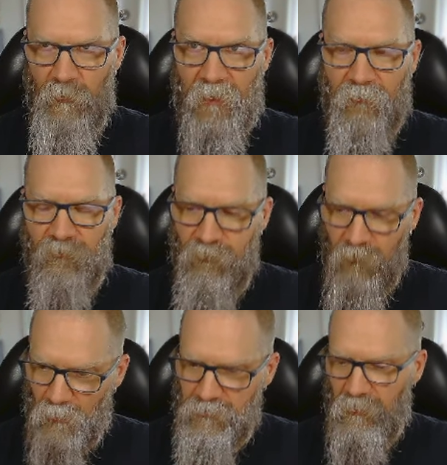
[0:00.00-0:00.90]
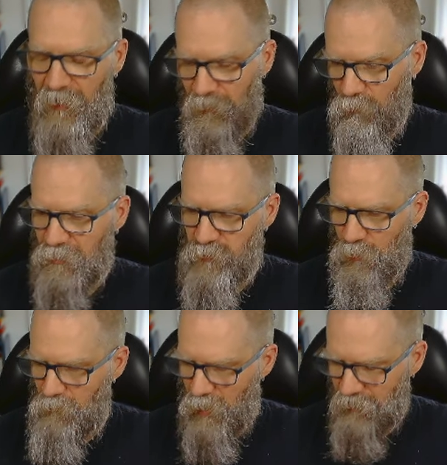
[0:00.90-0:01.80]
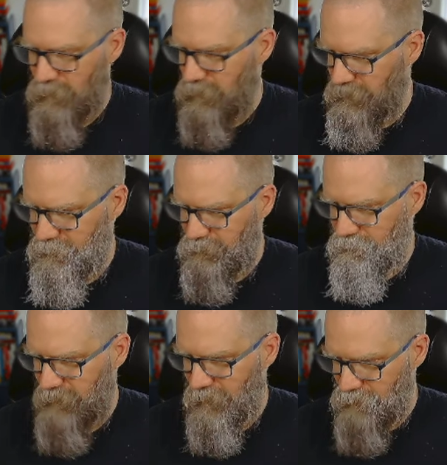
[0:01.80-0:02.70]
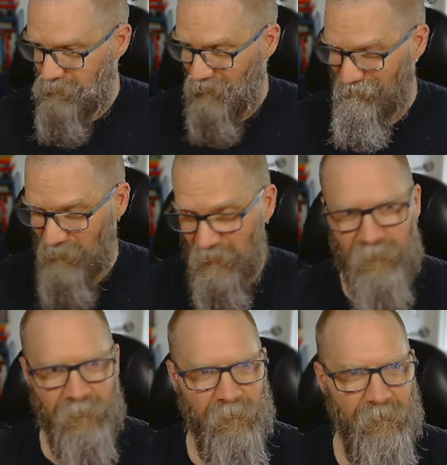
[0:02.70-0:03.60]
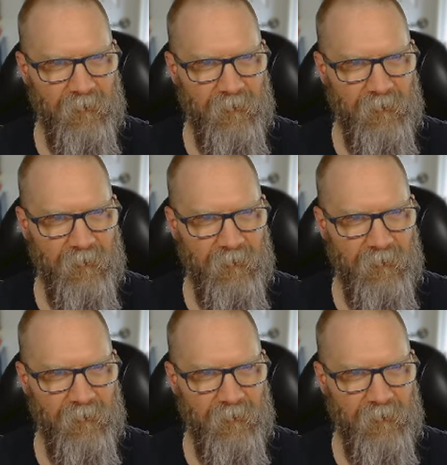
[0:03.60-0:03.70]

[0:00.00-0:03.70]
default, CloudWatch will monitor this every 5 minutes.